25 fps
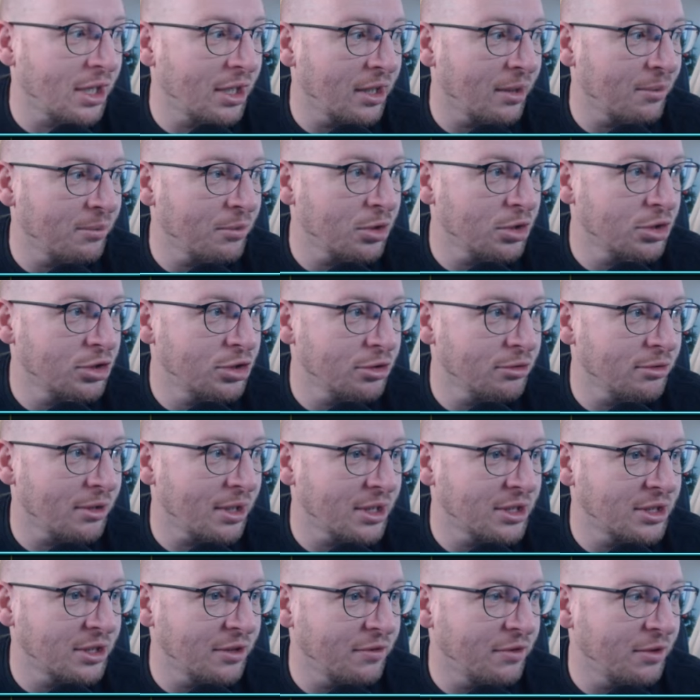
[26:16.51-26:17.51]
I'm not sure
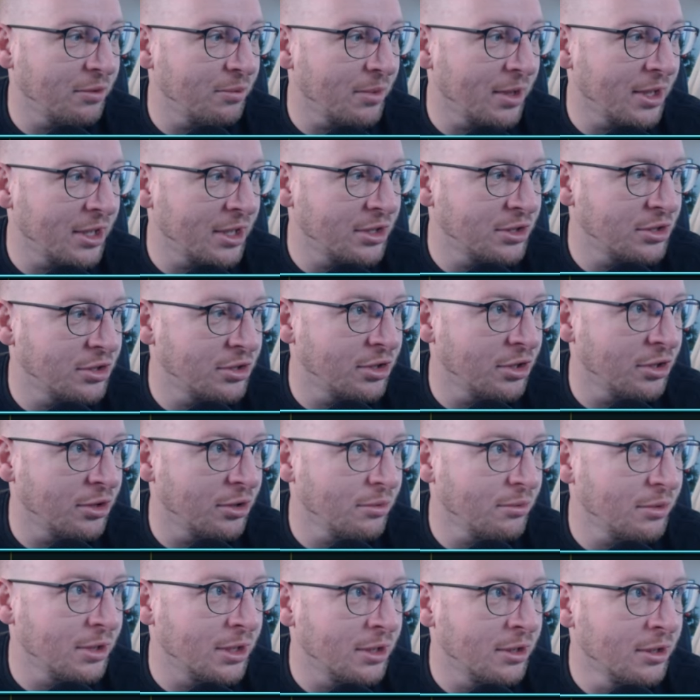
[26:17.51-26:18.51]
actually if they managed to
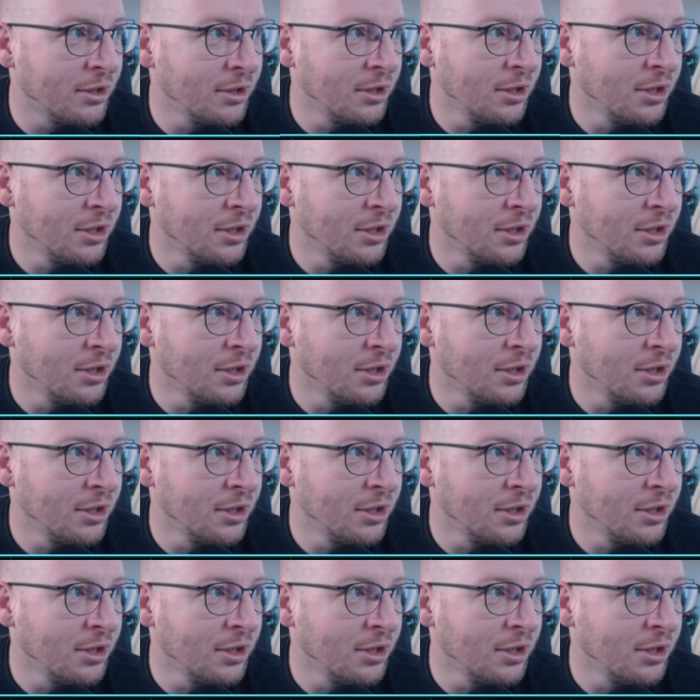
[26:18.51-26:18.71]
do it.